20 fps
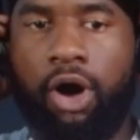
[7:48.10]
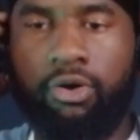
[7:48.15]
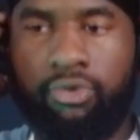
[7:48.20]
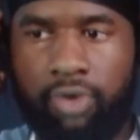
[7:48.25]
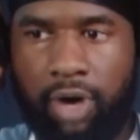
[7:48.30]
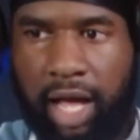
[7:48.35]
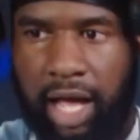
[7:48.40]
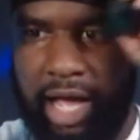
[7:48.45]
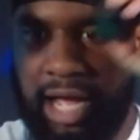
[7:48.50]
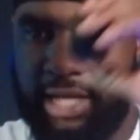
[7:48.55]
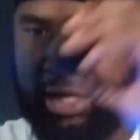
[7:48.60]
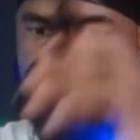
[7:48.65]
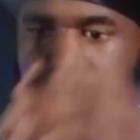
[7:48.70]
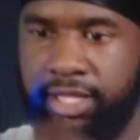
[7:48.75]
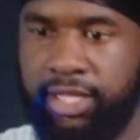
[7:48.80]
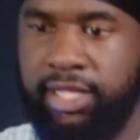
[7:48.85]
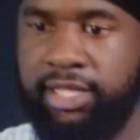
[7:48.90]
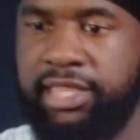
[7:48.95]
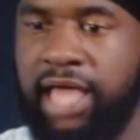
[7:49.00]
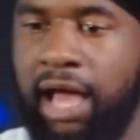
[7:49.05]
right,
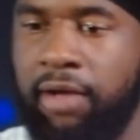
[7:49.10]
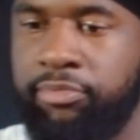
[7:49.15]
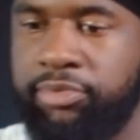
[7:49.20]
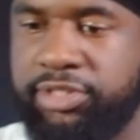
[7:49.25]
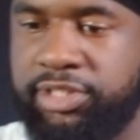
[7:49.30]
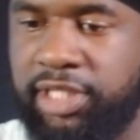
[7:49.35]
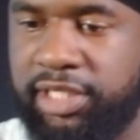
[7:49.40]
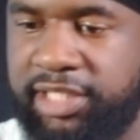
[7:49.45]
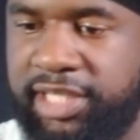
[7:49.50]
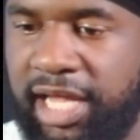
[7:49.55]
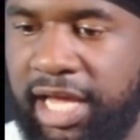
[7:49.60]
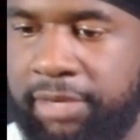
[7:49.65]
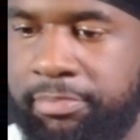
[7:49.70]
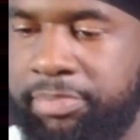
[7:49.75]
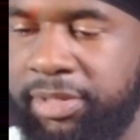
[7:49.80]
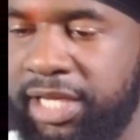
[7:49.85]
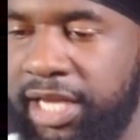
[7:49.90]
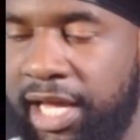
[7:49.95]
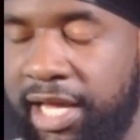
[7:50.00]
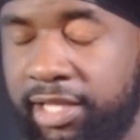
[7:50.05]
that was the
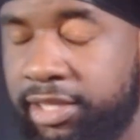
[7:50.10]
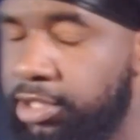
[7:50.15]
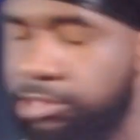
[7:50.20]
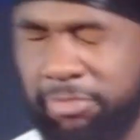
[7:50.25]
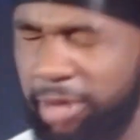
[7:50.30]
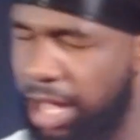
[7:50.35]
Deadbeat anthem.